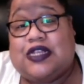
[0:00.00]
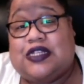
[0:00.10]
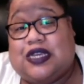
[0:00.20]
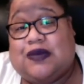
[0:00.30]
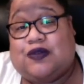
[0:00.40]

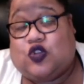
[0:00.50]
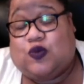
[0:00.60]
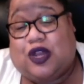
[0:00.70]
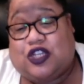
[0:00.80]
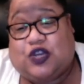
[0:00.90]
team too
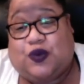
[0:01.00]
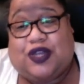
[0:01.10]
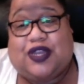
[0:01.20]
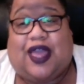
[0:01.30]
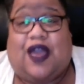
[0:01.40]
much or
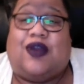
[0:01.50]
whatnot.